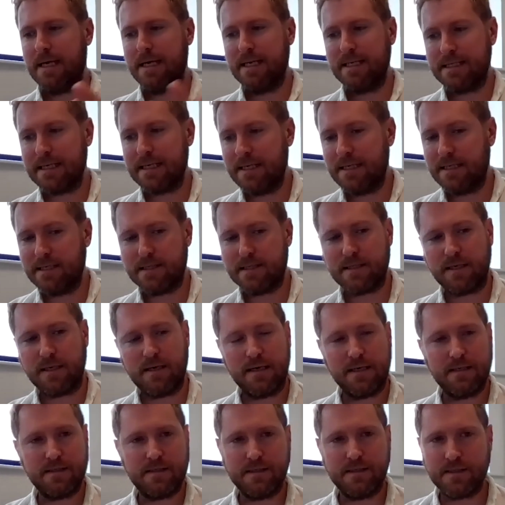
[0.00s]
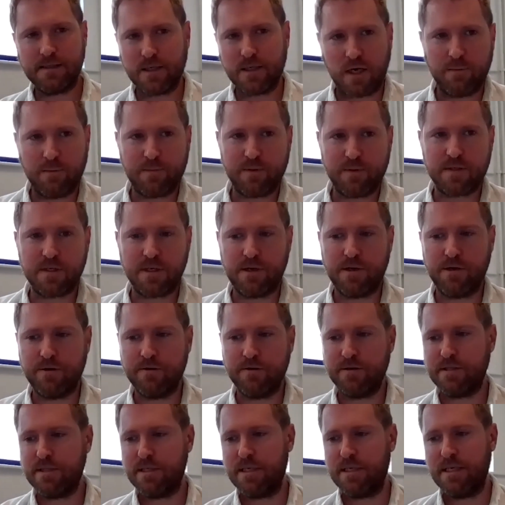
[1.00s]
in data science, in
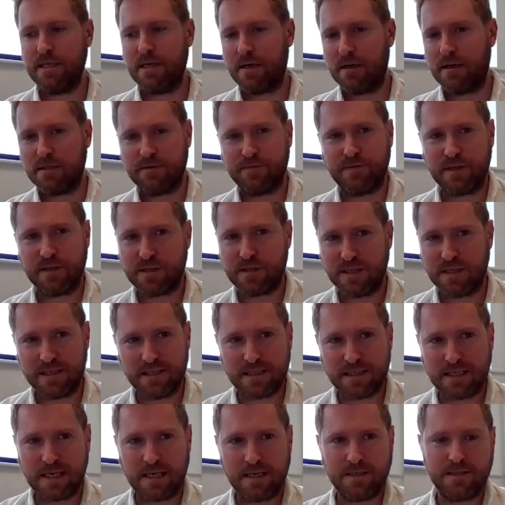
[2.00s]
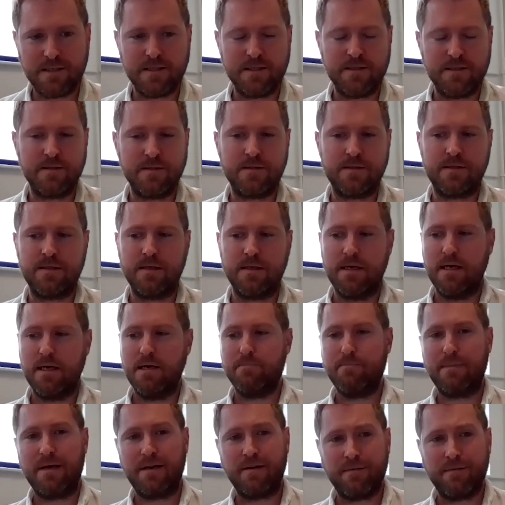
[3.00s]
cybersecurity, artificial intelligence,
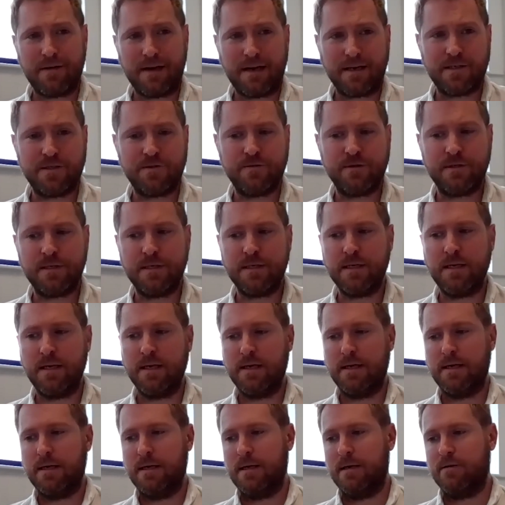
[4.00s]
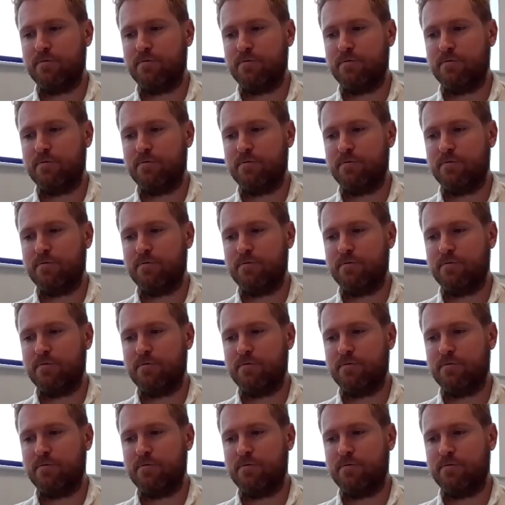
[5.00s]
manufacturing,